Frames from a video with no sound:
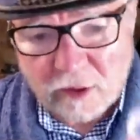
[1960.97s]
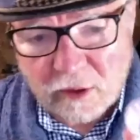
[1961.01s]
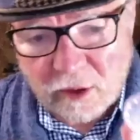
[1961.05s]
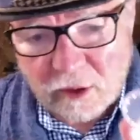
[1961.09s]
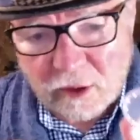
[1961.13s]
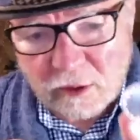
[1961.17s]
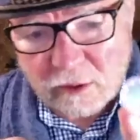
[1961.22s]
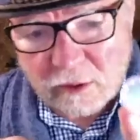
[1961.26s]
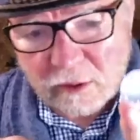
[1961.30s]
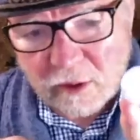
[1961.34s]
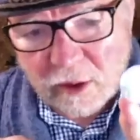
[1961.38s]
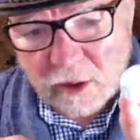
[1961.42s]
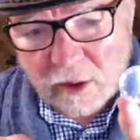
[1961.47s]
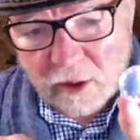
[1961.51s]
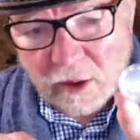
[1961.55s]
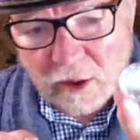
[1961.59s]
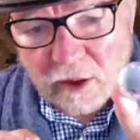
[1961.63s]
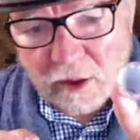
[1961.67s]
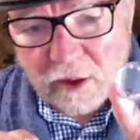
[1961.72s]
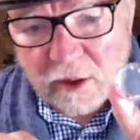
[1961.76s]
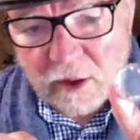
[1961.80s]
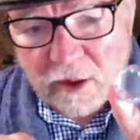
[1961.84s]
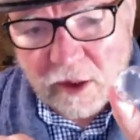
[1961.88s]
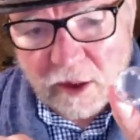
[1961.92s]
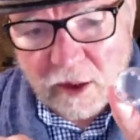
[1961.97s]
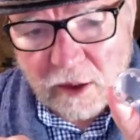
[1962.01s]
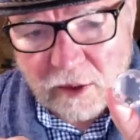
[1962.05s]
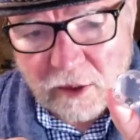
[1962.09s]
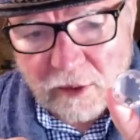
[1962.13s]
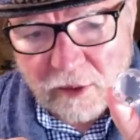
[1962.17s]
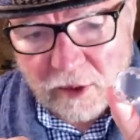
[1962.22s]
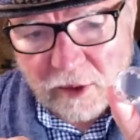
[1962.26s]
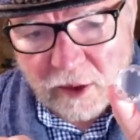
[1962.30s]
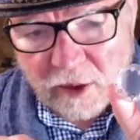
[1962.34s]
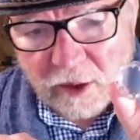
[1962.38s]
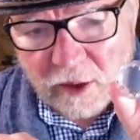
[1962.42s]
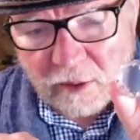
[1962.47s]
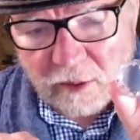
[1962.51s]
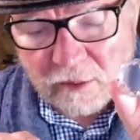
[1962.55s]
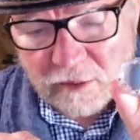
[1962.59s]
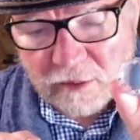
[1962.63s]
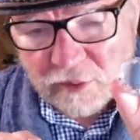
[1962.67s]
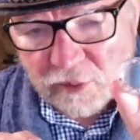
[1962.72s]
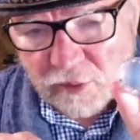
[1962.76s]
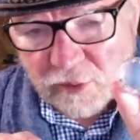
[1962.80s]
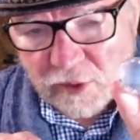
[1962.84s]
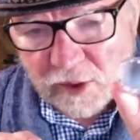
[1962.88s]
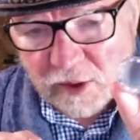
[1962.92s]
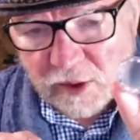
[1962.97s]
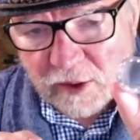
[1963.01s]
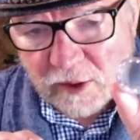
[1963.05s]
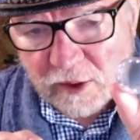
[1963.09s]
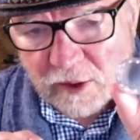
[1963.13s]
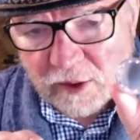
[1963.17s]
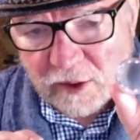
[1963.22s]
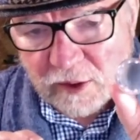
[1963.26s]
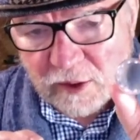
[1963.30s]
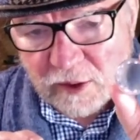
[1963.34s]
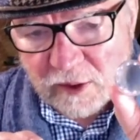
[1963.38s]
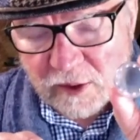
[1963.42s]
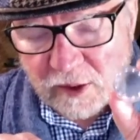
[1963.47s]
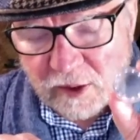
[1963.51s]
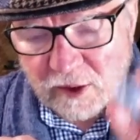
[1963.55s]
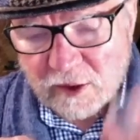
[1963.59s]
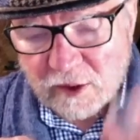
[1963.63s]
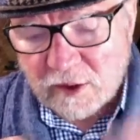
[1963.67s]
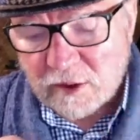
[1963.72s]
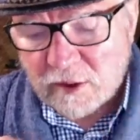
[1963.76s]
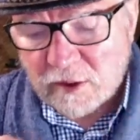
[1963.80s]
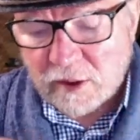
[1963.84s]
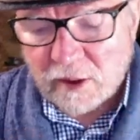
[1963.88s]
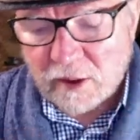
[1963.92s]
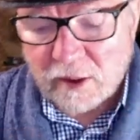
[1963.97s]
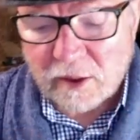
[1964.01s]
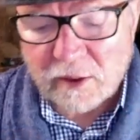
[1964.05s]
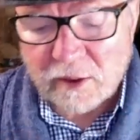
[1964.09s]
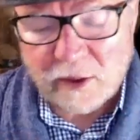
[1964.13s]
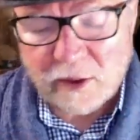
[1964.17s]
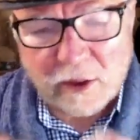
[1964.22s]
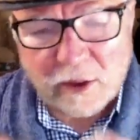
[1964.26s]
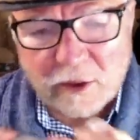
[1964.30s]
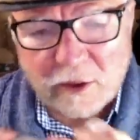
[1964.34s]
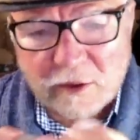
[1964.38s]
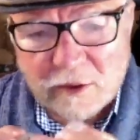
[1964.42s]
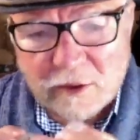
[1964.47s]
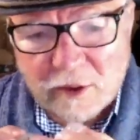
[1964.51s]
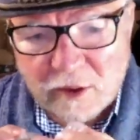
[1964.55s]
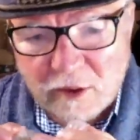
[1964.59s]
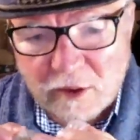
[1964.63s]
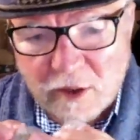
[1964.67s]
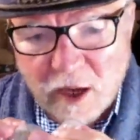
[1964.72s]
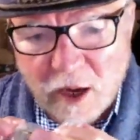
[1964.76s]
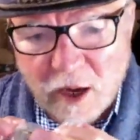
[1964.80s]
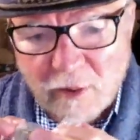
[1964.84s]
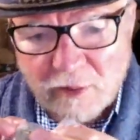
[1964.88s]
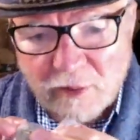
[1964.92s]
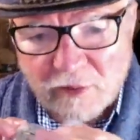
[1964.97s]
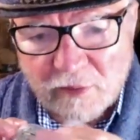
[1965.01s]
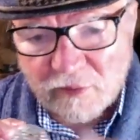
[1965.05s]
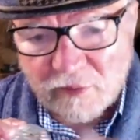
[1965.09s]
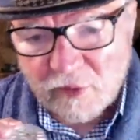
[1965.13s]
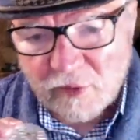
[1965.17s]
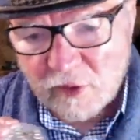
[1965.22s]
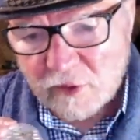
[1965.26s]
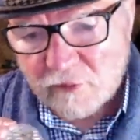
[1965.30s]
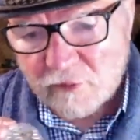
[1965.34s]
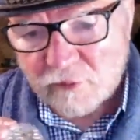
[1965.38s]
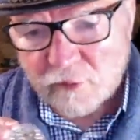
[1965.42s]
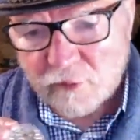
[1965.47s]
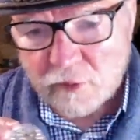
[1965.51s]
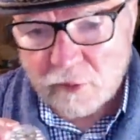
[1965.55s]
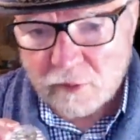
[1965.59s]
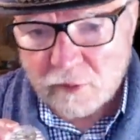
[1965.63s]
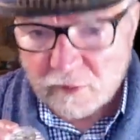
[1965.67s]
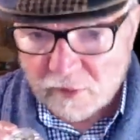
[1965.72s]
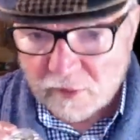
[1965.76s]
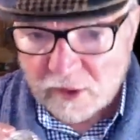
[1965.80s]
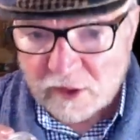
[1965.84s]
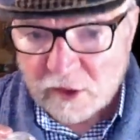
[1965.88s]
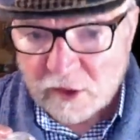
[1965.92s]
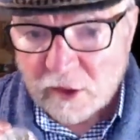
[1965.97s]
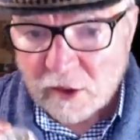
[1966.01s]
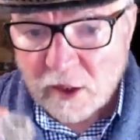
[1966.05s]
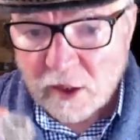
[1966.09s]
a little gear that comes with it that's uh, that goes on top of here for that you